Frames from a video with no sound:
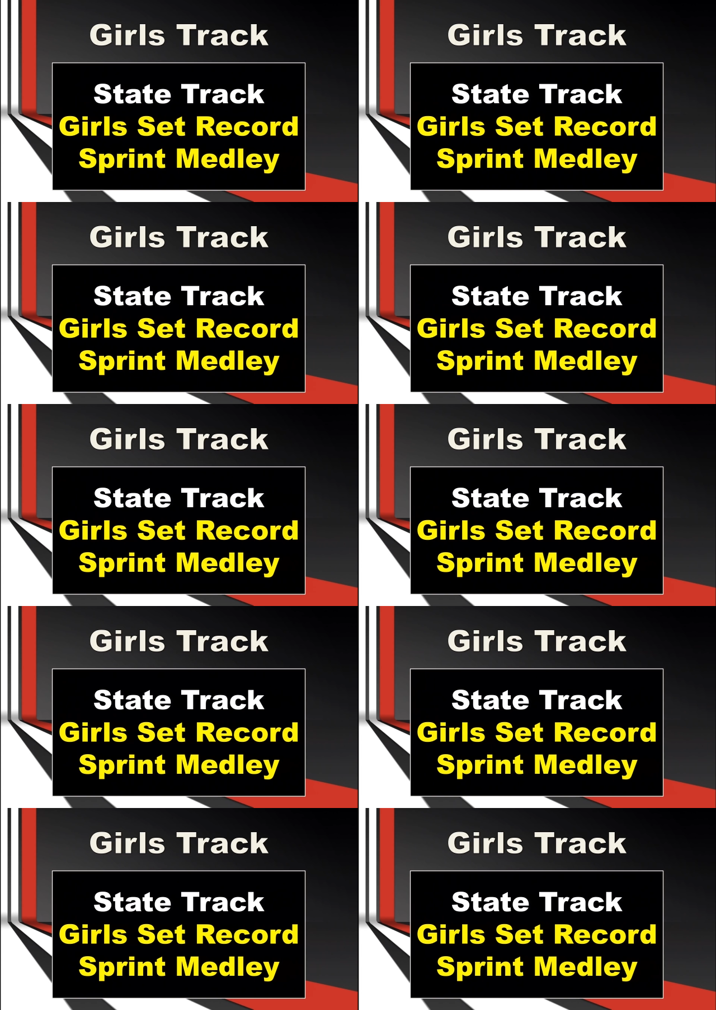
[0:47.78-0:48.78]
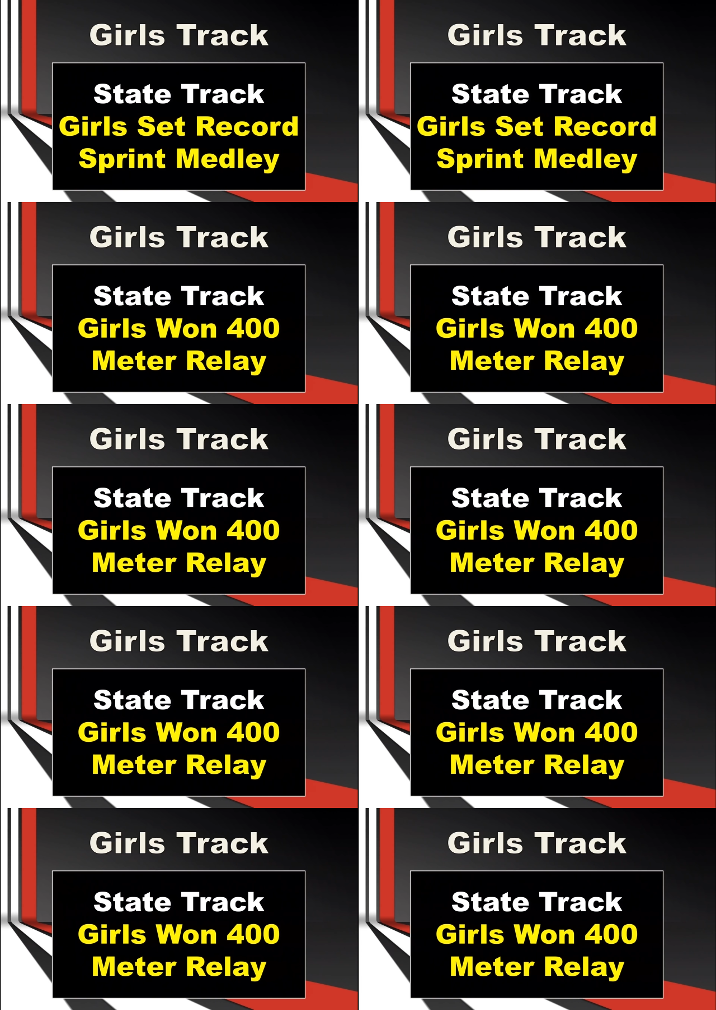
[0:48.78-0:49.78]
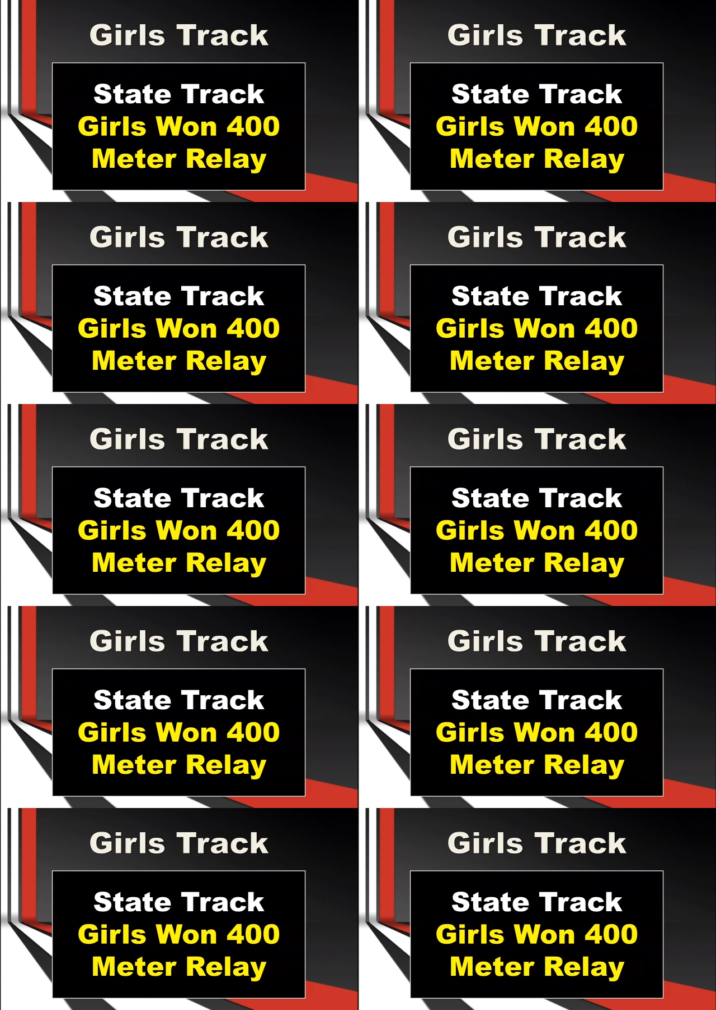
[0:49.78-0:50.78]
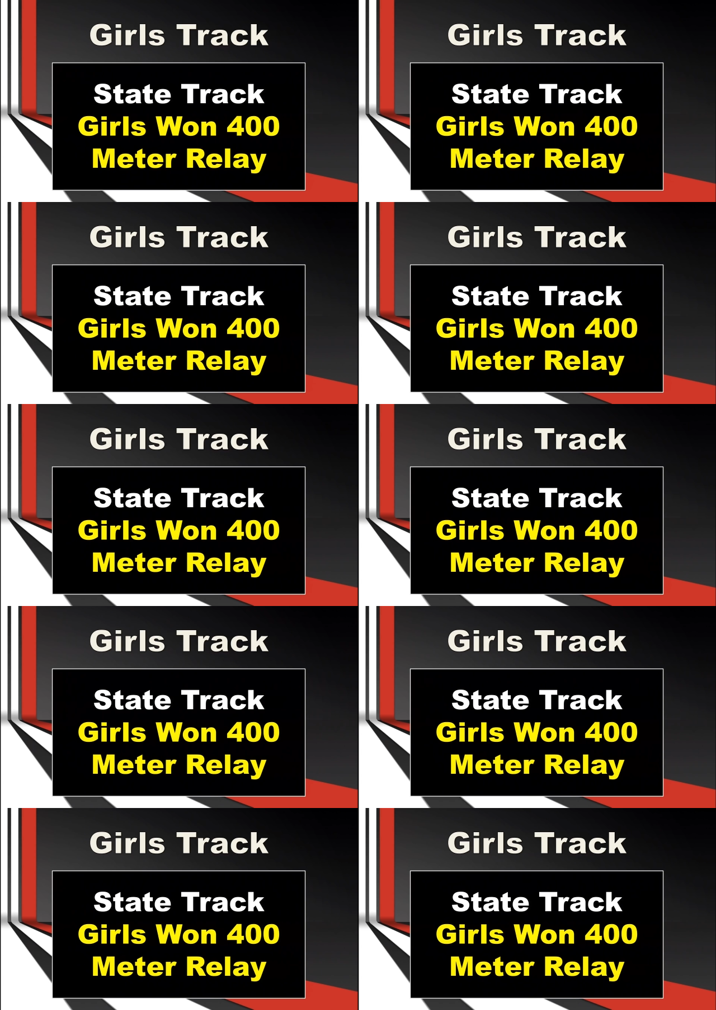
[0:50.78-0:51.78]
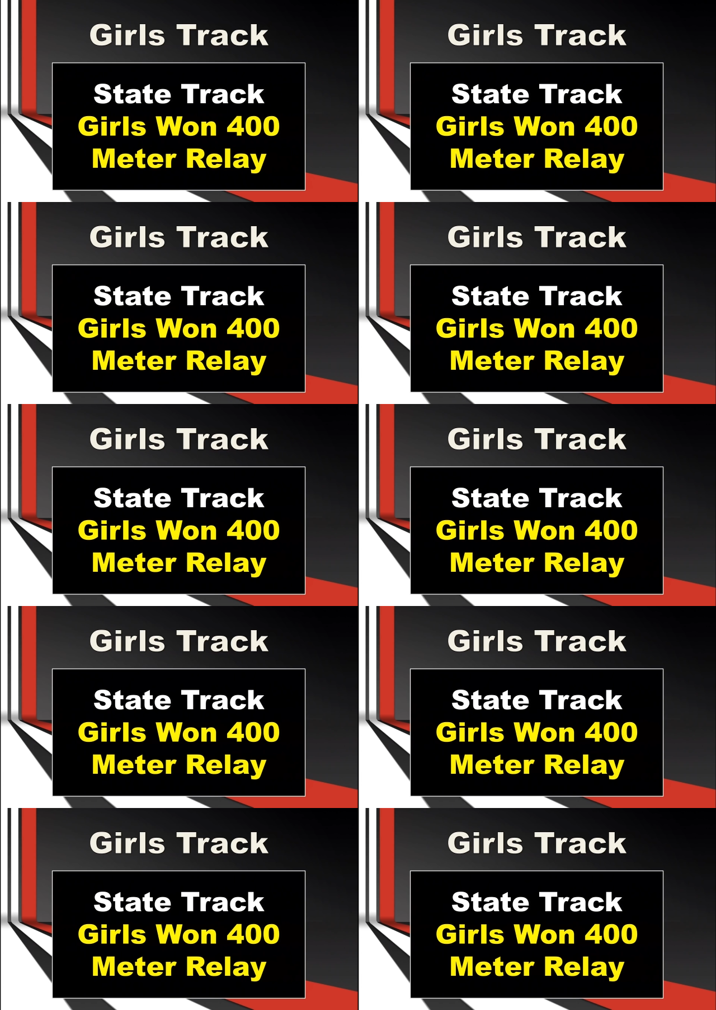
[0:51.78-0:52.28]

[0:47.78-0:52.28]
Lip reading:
Nobody's mouth can be seen.